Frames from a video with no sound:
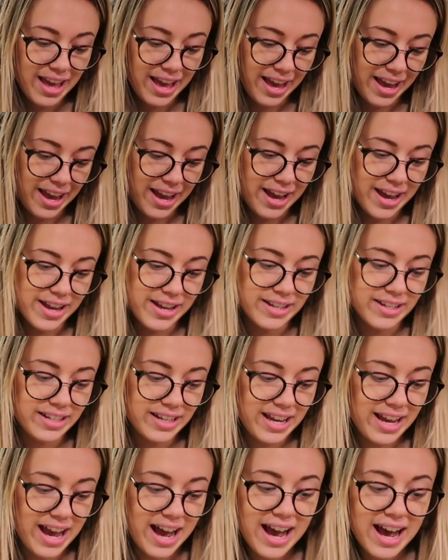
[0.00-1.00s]
And
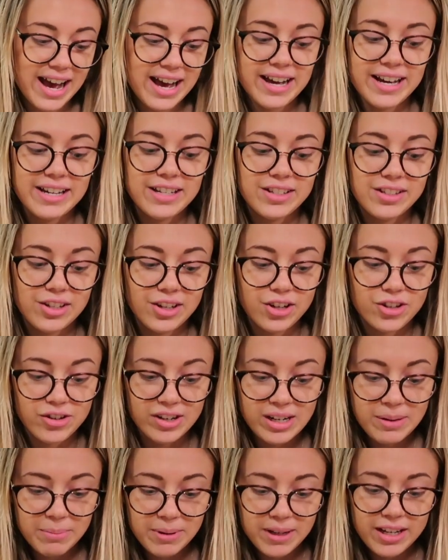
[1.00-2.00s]
it has
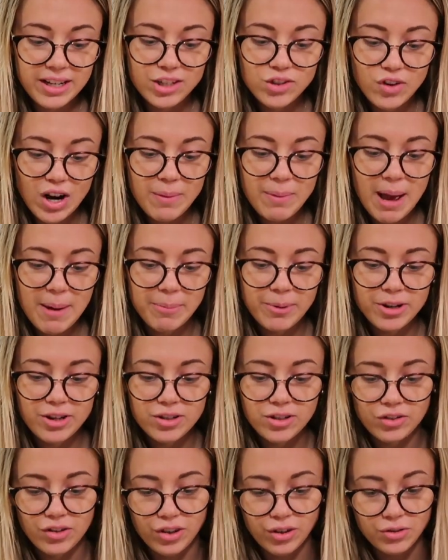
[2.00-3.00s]
green peas, red
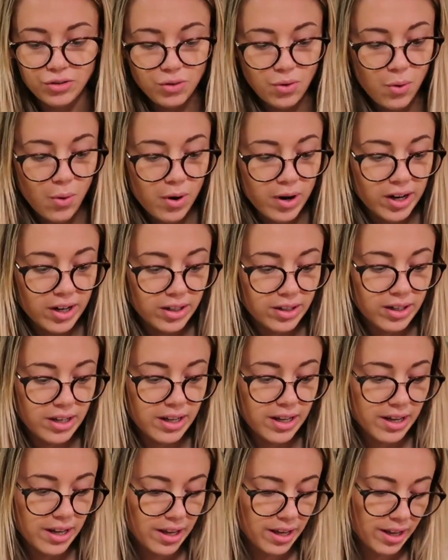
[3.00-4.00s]
peppers, grilled corn,
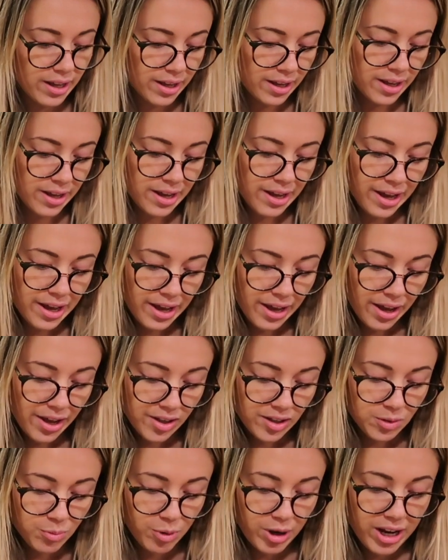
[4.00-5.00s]

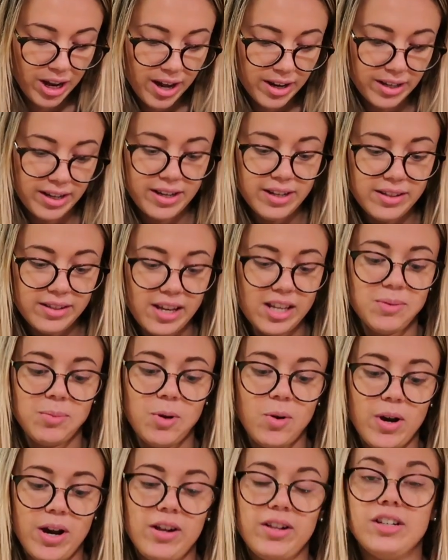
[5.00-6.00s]
spring onion,
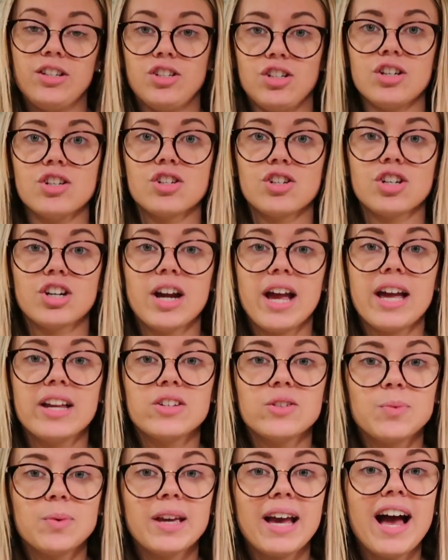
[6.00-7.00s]
sesame oil, and ginger.
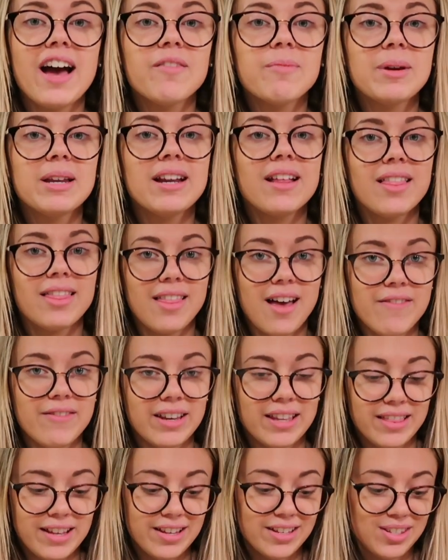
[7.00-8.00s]
And we have been
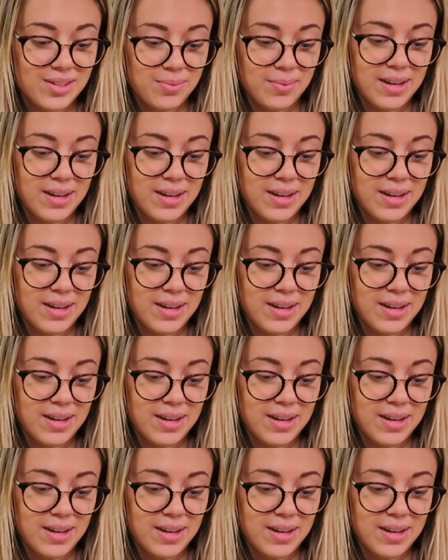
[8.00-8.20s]
loving this.